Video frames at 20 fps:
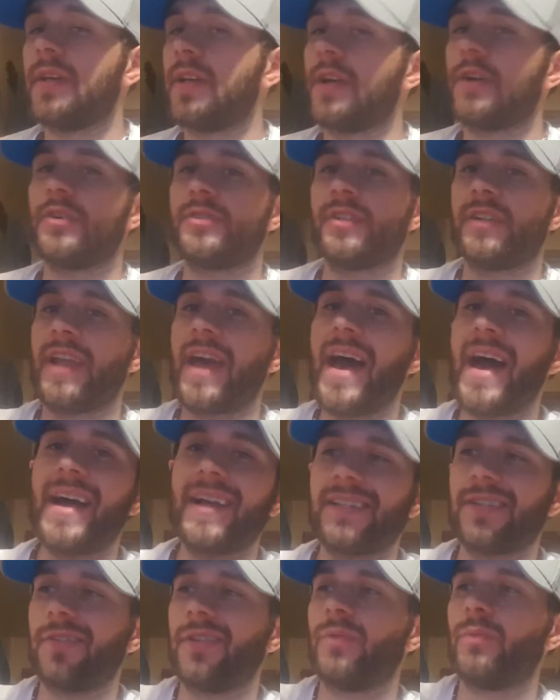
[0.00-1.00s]
here's an
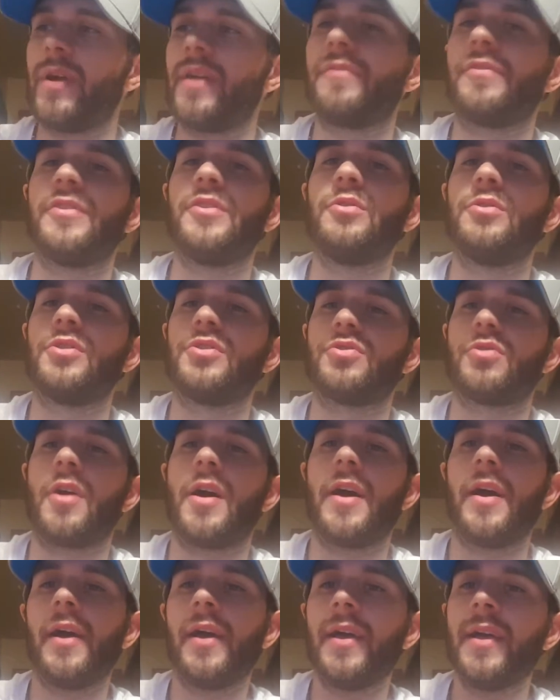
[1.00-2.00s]
excellent way for you to
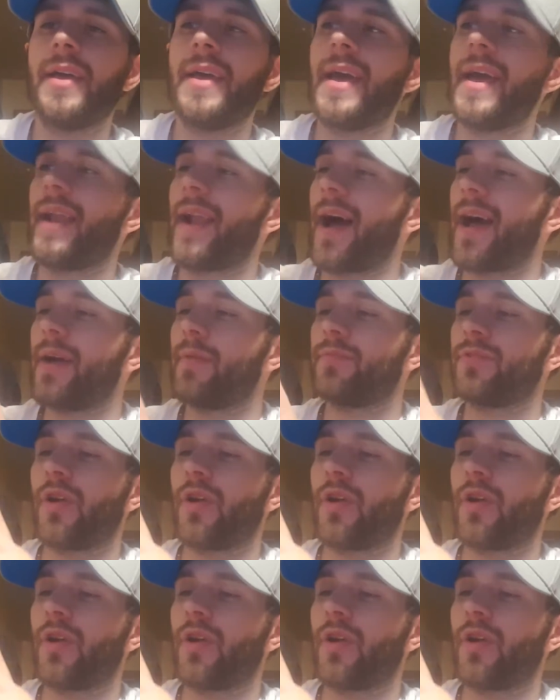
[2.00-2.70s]
try it. And I am